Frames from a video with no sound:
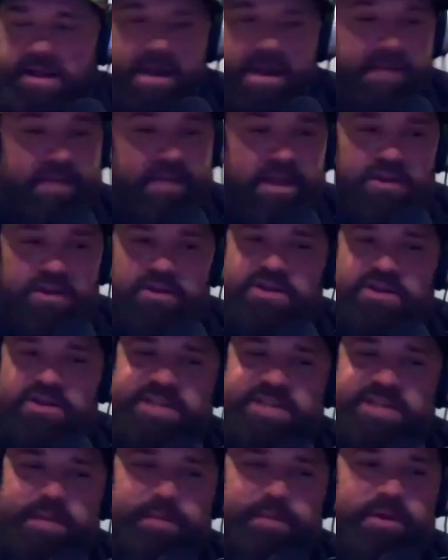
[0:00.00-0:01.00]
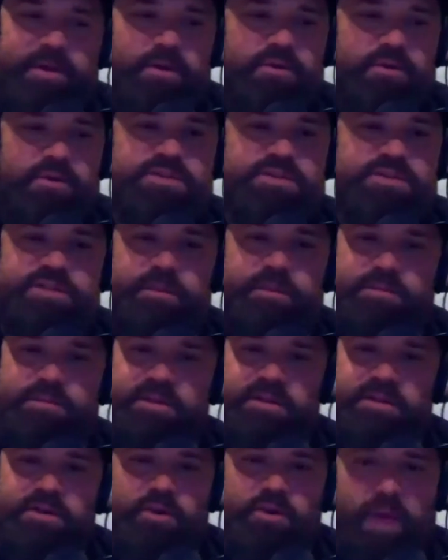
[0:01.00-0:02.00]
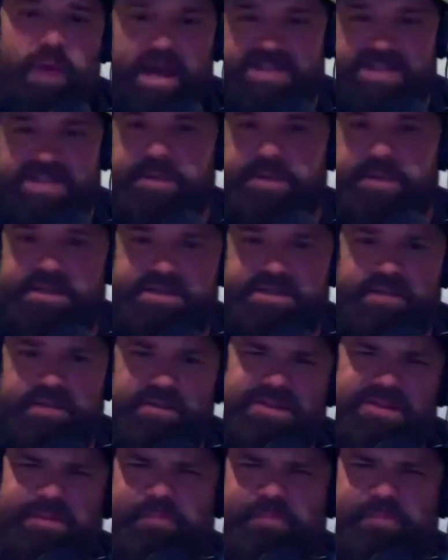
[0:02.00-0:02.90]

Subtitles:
And then you just keep introducing them to the new aspects of it.